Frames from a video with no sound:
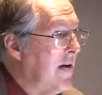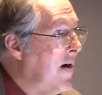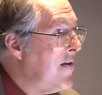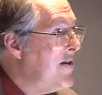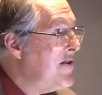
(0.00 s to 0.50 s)

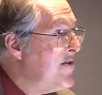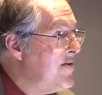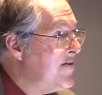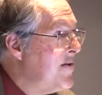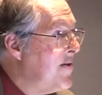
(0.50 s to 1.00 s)
other
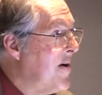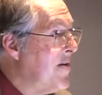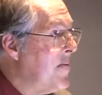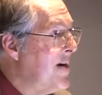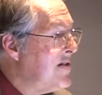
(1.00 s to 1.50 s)
issues or
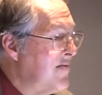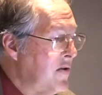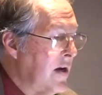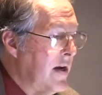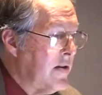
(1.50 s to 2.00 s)
other ways of
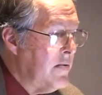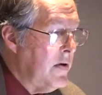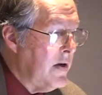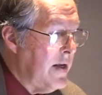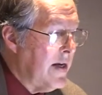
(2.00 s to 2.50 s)
looking at the
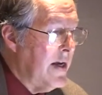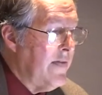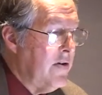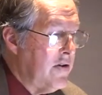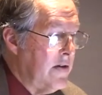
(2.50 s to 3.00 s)
world, like
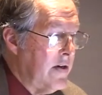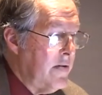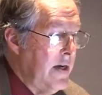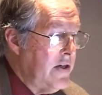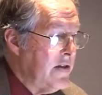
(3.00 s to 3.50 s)
evolution and
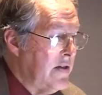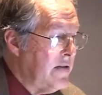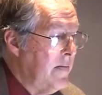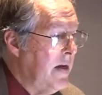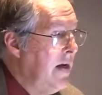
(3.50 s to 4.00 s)

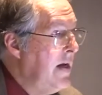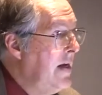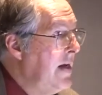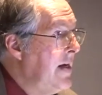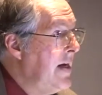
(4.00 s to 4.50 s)
creationism.
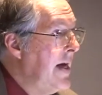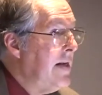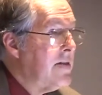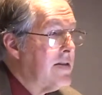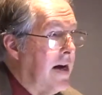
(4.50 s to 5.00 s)

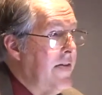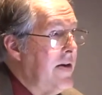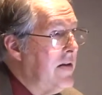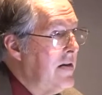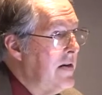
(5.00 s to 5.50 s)
And it's, I
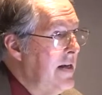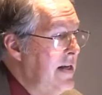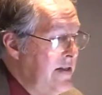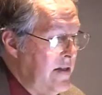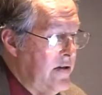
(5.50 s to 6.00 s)
think,
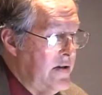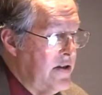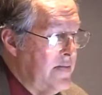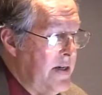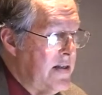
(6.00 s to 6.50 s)
easy to
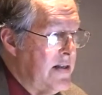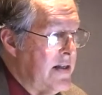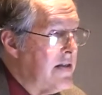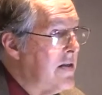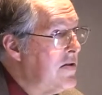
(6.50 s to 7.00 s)
dismiss
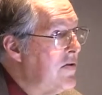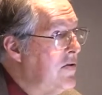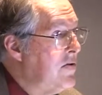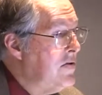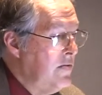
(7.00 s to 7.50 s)
this as
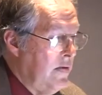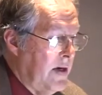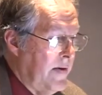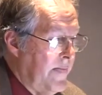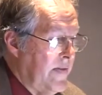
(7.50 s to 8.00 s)
due
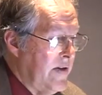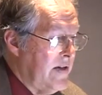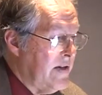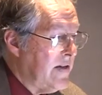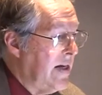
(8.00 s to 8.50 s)
to
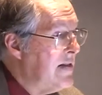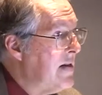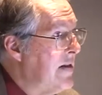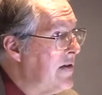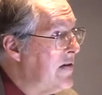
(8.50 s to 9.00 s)
science
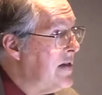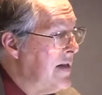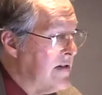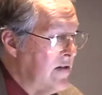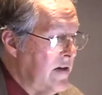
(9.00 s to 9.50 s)
illiteracy.
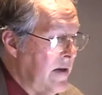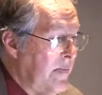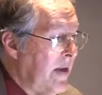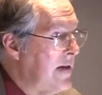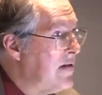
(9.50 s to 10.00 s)
That certainly
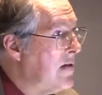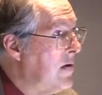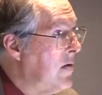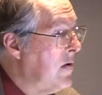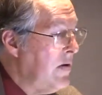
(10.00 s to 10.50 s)
plays
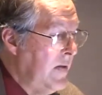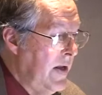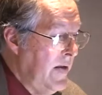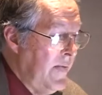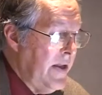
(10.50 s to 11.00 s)
a role.
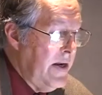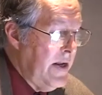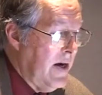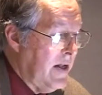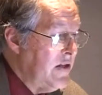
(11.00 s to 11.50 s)

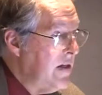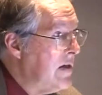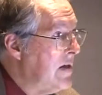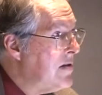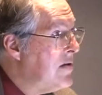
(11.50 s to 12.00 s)
Ideology
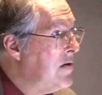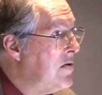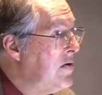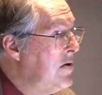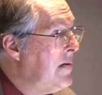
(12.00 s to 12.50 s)
does
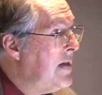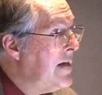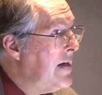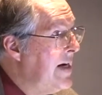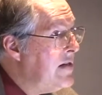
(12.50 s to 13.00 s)
too. But in
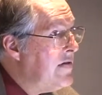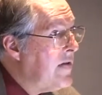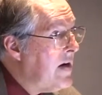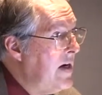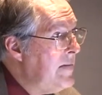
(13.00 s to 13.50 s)
the case
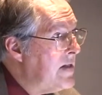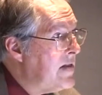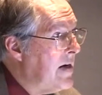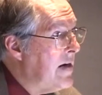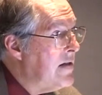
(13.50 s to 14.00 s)
of climate
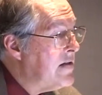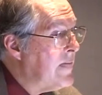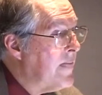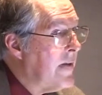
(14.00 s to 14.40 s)
science,